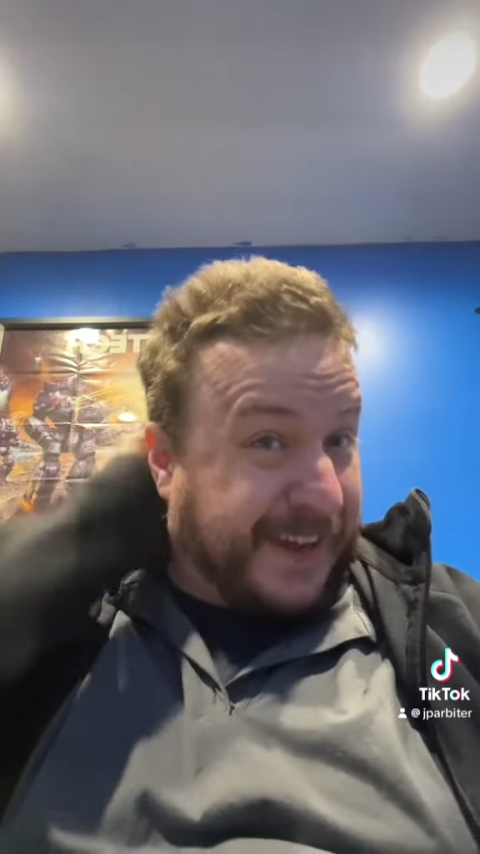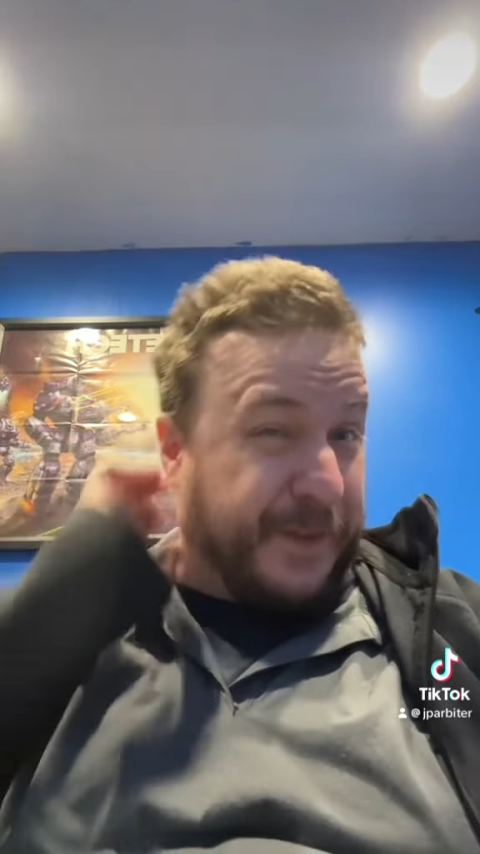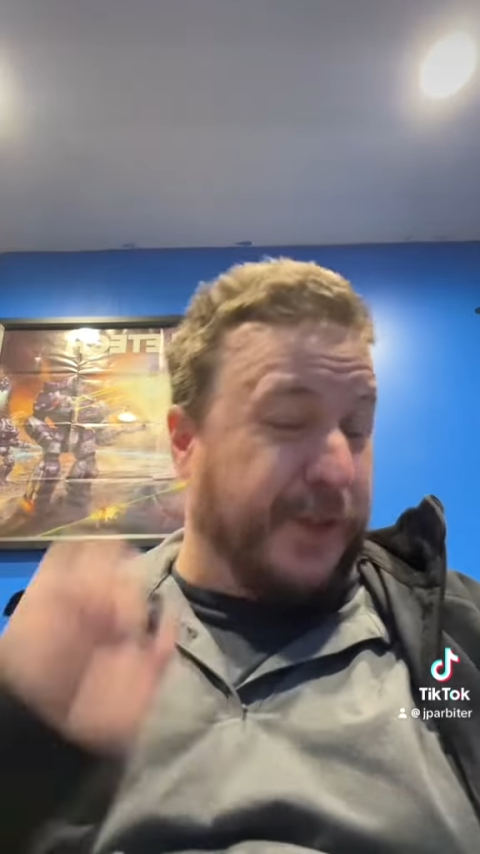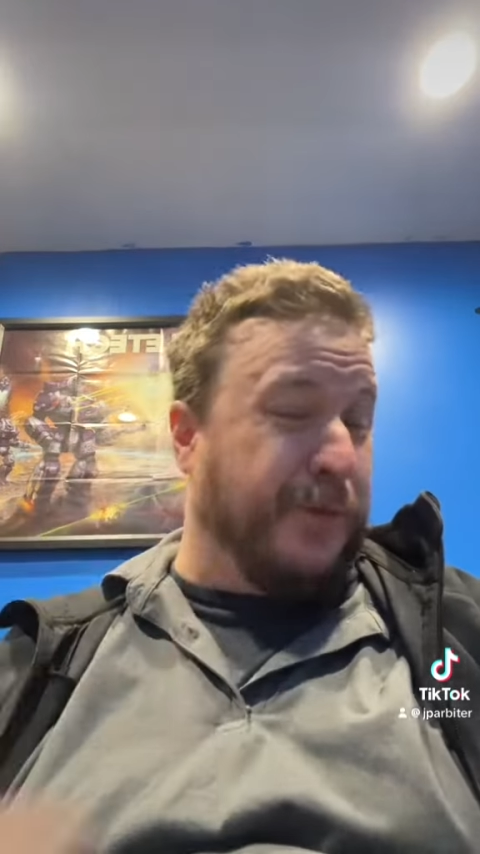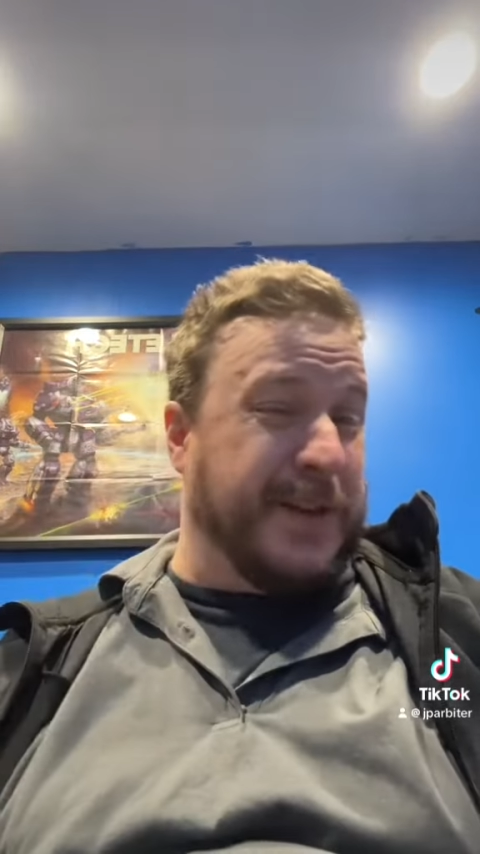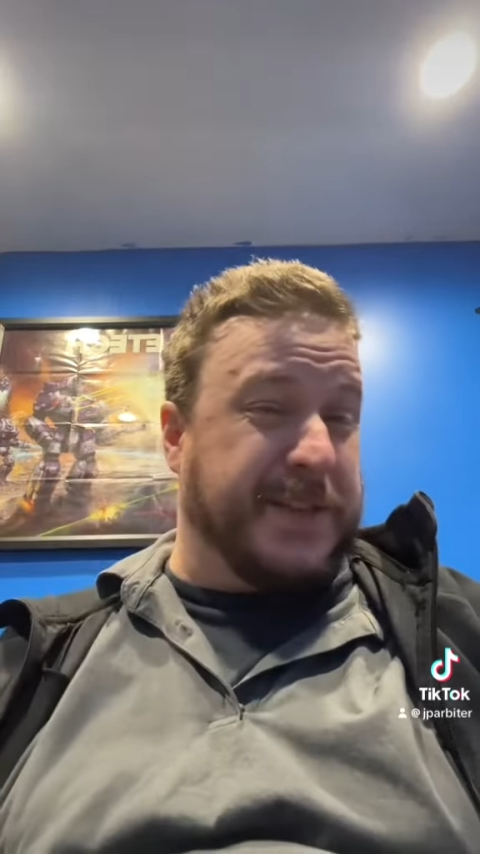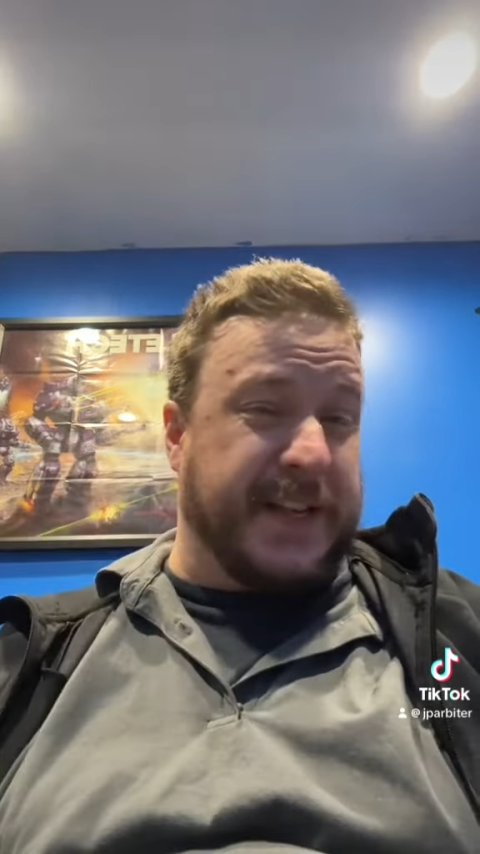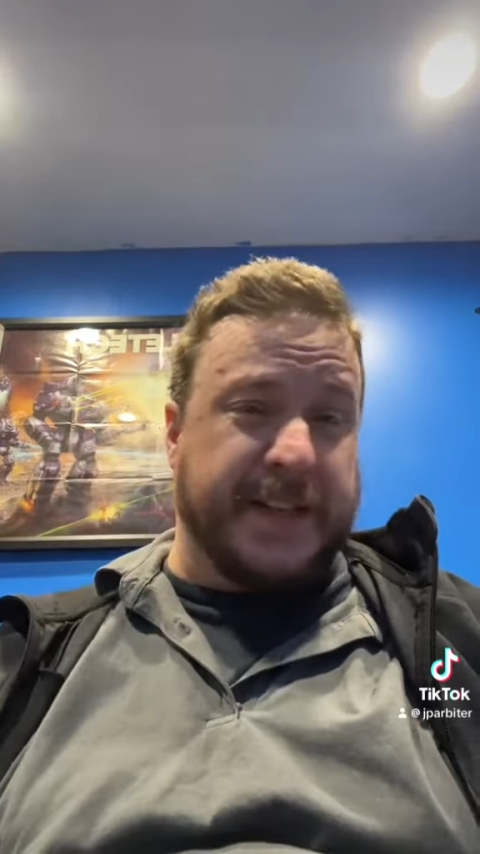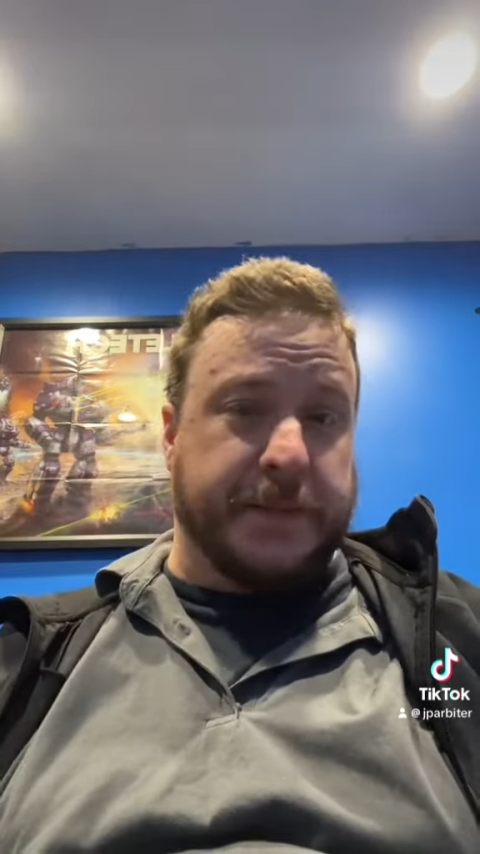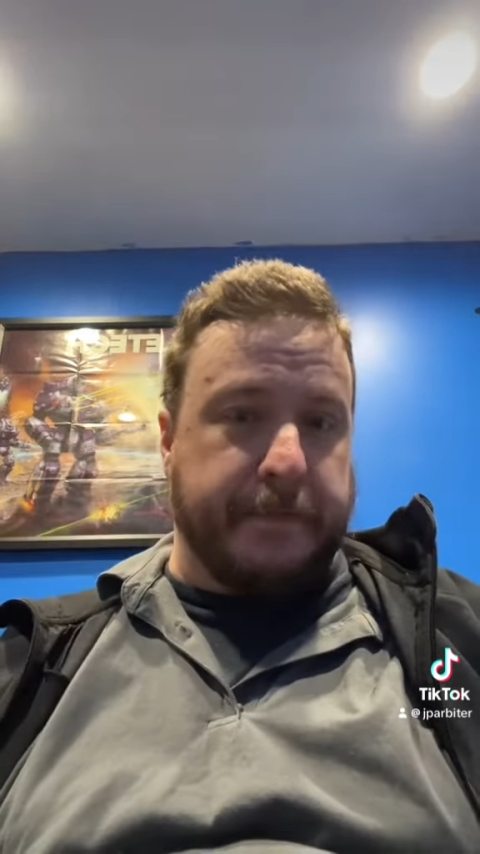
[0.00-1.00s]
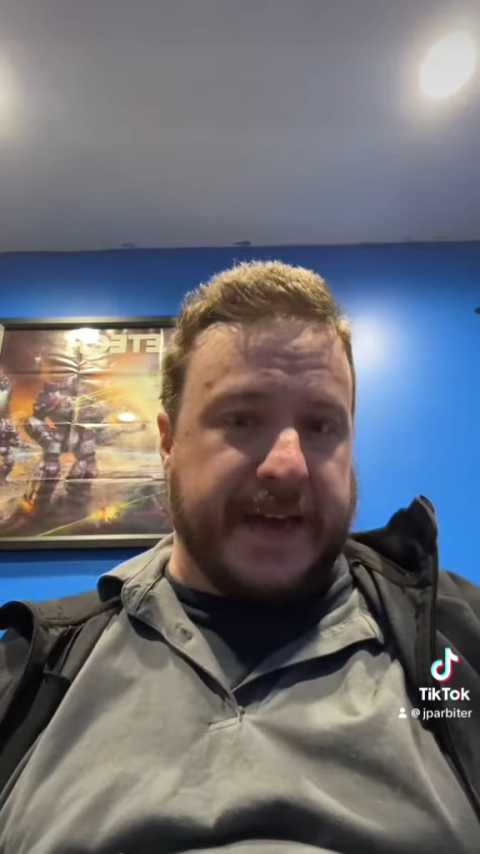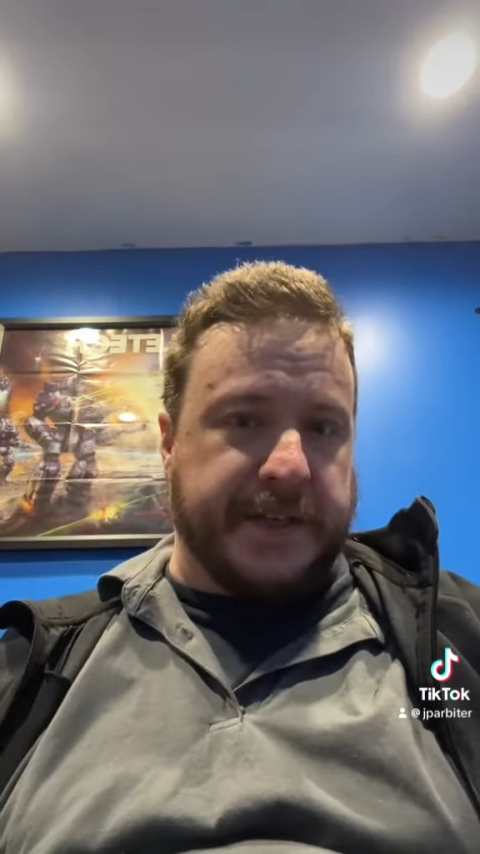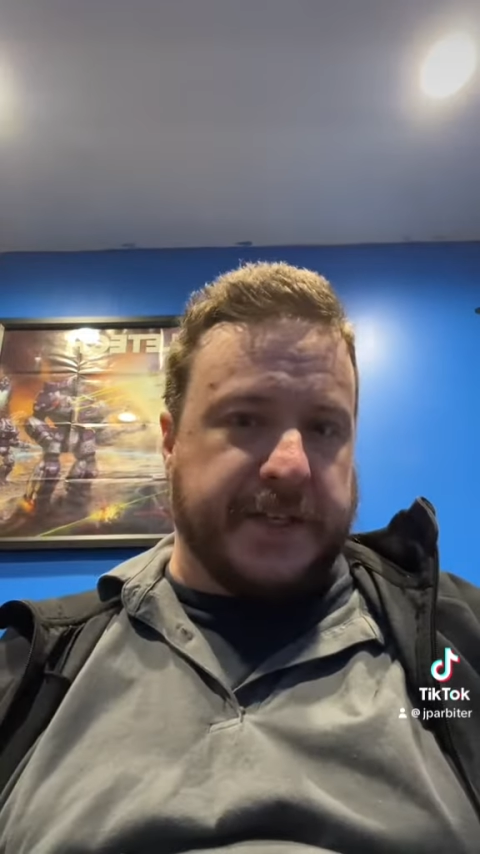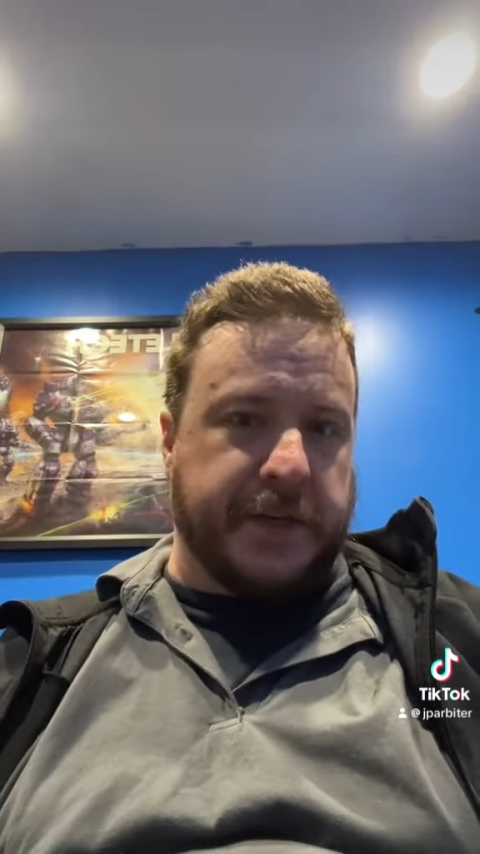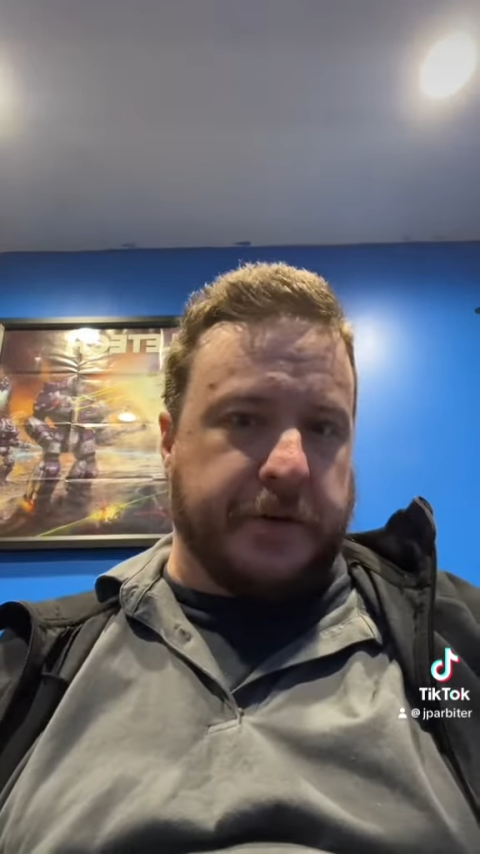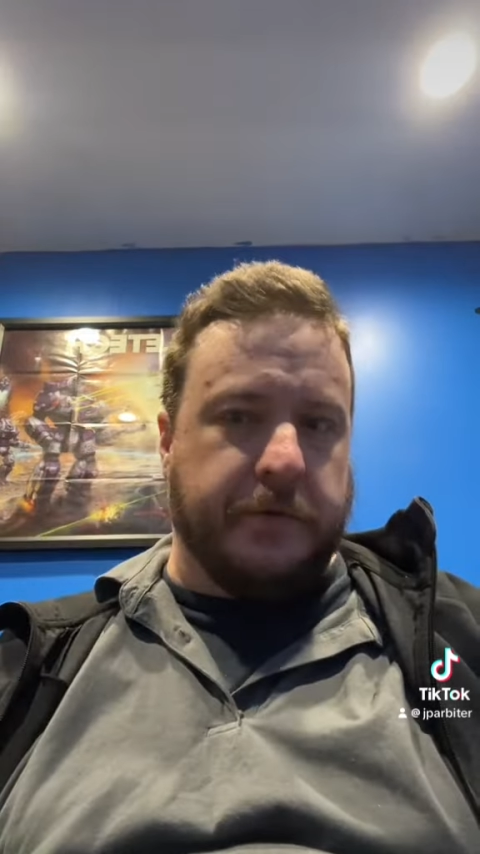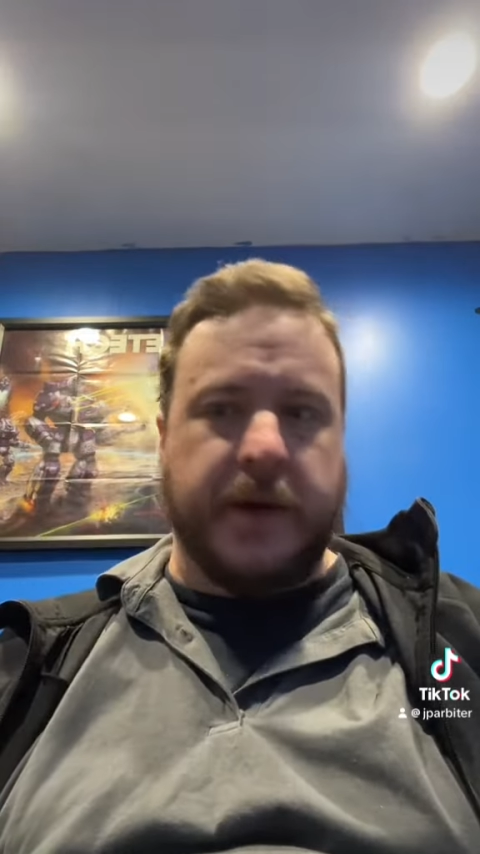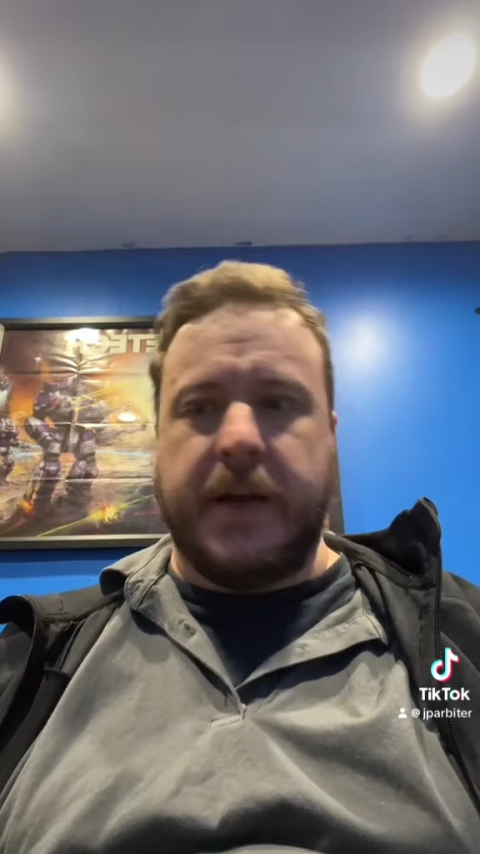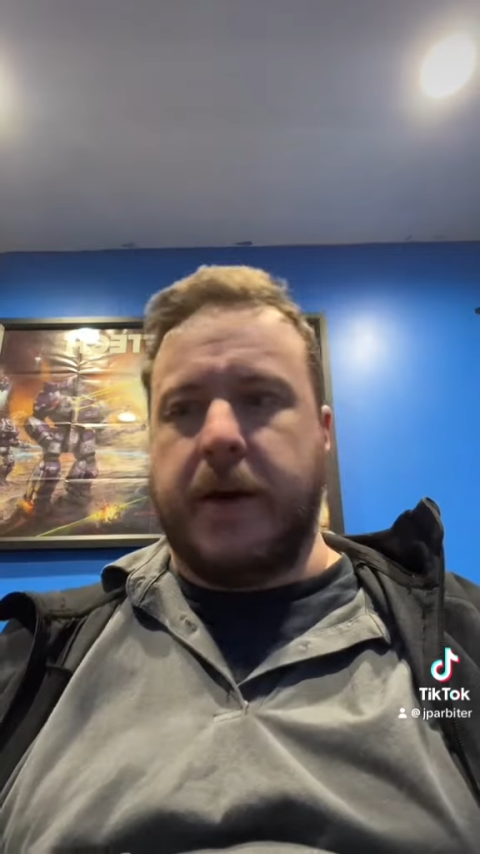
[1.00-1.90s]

even the ones that it's meant to,